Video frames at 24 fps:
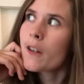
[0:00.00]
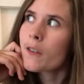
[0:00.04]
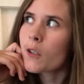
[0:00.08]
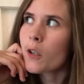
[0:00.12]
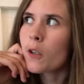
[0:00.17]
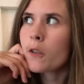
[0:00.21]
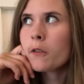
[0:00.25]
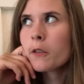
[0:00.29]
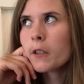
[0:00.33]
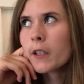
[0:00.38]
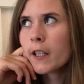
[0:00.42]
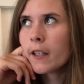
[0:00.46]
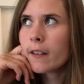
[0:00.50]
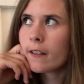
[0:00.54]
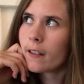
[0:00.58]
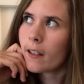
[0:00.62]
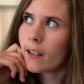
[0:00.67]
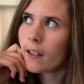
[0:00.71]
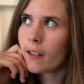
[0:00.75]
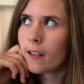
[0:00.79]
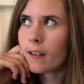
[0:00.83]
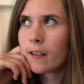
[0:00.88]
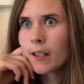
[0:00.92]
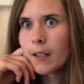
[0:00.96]
Don't forget to
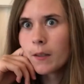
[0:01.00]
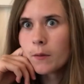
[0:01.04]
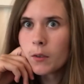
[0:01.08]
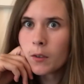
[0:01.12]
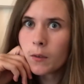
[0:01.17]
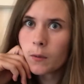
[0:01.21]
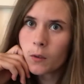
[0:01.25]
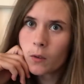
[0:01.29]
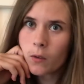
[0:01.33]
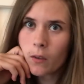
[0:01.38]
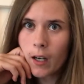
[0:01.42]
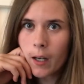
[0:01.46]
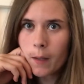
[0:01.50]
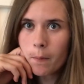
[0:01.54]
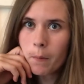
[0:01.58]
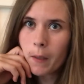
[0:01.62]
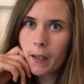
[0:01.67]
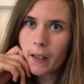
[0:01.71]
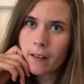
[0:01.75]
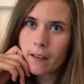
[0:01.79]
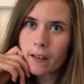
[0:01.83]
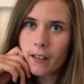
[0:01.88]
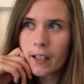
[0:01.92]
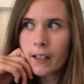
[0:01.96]
hit that subscribe
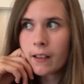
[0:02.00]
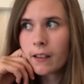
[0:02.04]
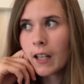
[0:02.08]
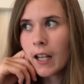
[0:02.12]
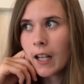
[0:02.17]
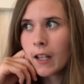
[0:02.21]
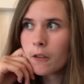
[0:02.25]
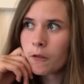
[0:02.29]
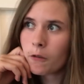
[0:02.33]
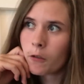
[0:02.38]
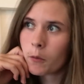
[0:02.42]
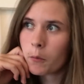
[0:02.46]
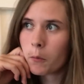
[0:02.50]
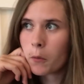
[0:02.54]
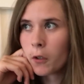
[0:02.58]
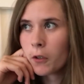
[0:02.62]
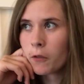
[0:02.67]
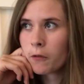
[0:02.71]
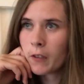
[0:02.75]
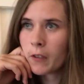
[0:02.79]
button and like for more